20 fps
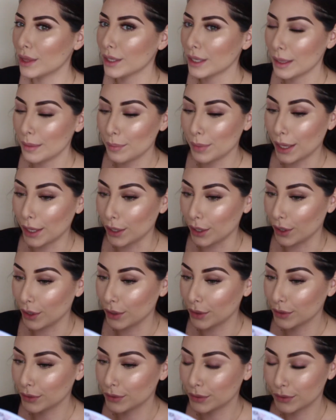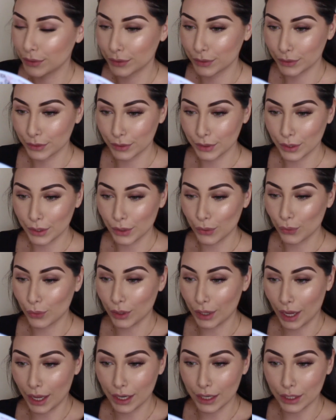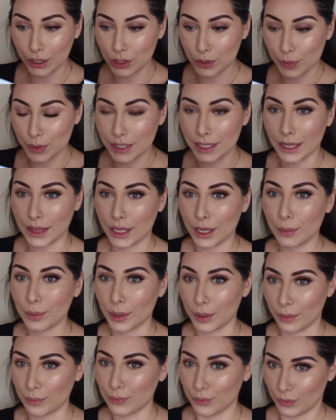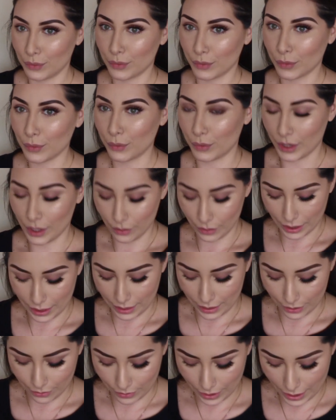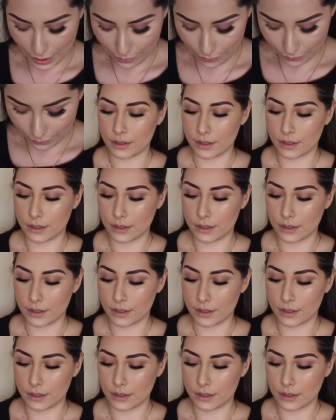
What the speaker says: We're looking better. We're not 100% there, but we gonna get there, okay?